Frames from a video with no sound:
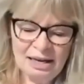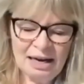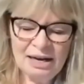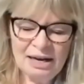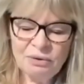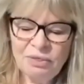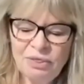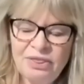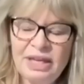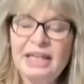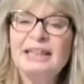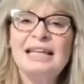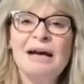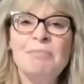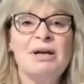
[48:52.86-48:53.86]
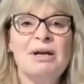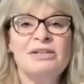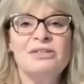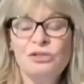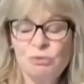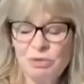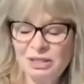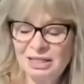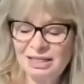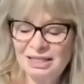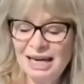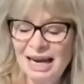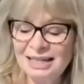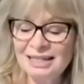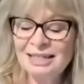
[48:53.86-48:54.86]
I don't think that message was
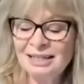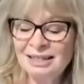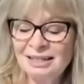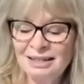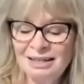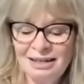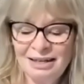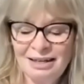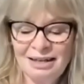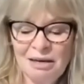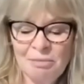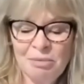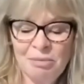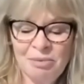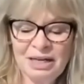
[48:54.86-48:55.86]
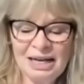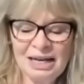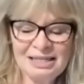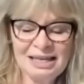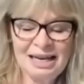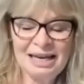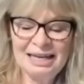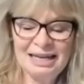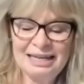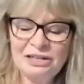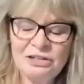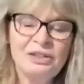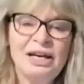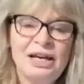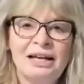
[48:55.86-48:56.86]
intended, but because I
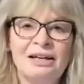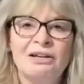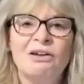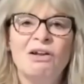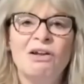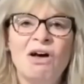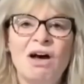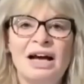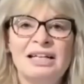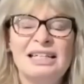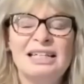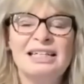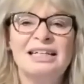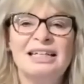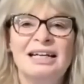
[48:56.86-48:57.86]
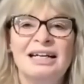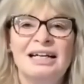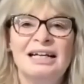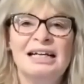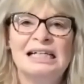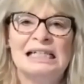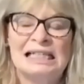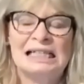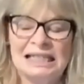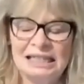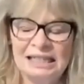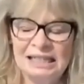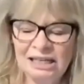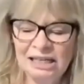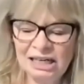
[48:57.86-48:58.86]
hear that a lot, I
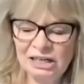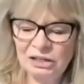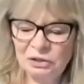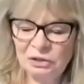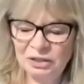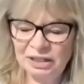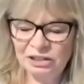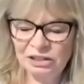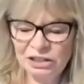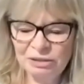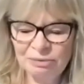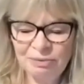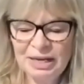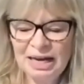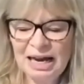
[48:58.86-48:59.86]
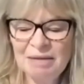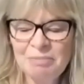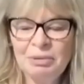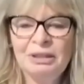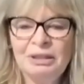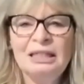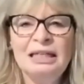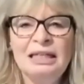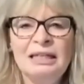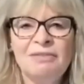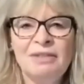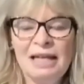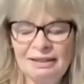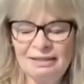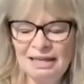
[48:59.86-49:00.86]
kind of I kind of cringe. I
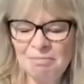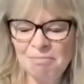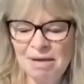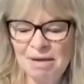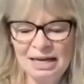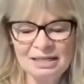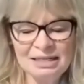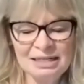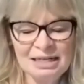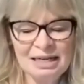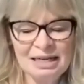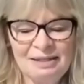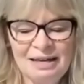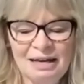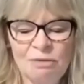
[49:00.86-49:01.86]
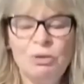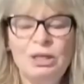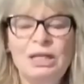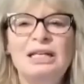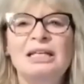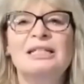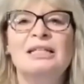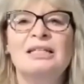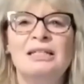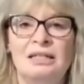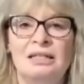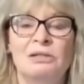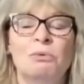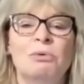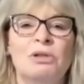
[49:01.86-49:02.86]
believe that they meant that we need to
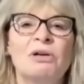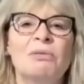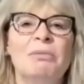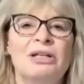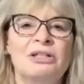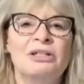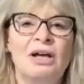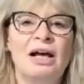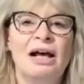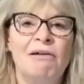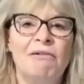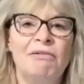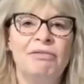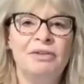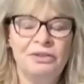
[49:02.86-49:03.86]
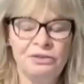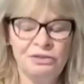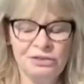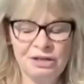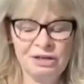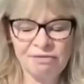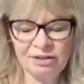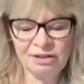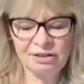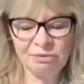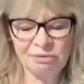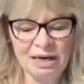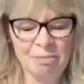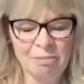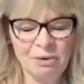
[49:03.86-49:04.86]
deal with our mental health. And they're definitely
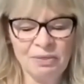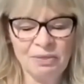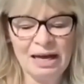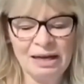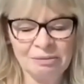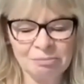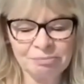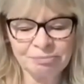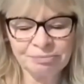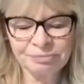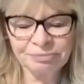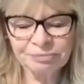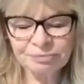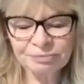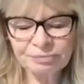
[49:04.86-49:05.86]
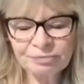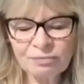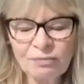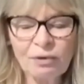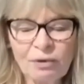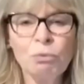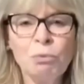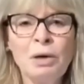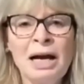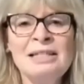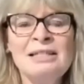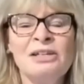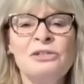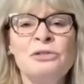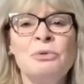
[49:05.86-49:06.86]
right about that.
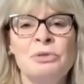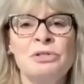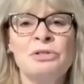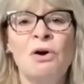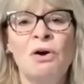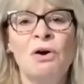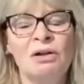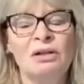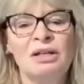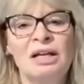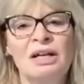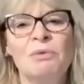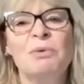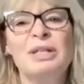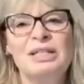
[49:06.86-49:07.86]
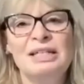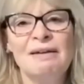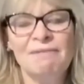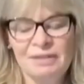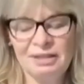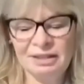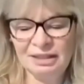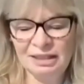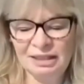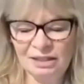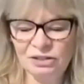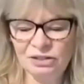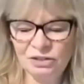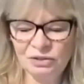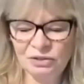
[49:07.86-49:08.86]
Rising to his call, we definitely
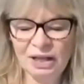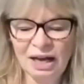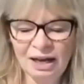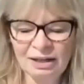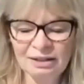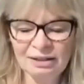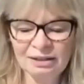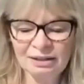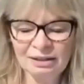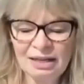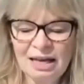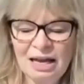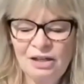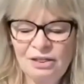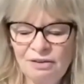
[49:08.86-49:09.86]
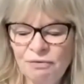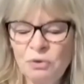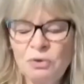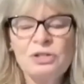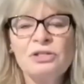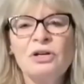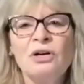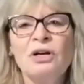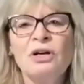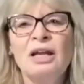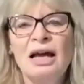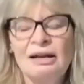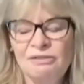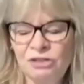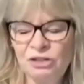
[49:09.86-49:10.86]
need to do that. The focus on our
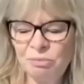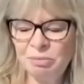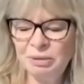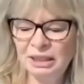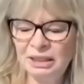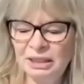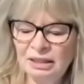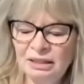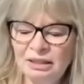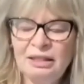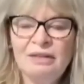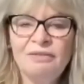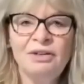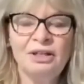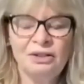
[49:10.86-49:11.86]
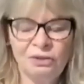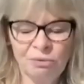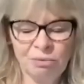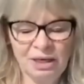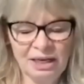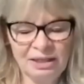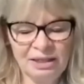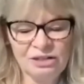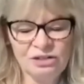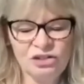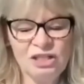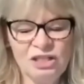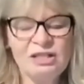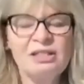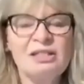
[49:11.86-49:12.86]
lives should be living the way that
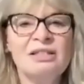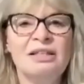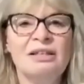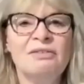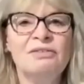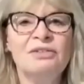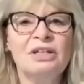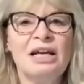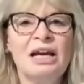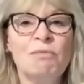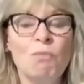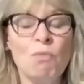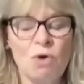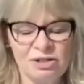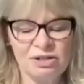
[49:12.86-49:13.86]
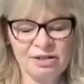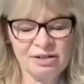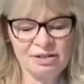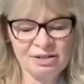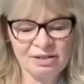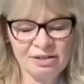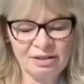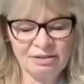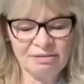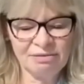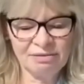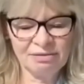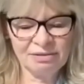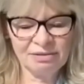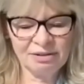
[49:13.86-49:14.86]
Jesus lived and wants us to live.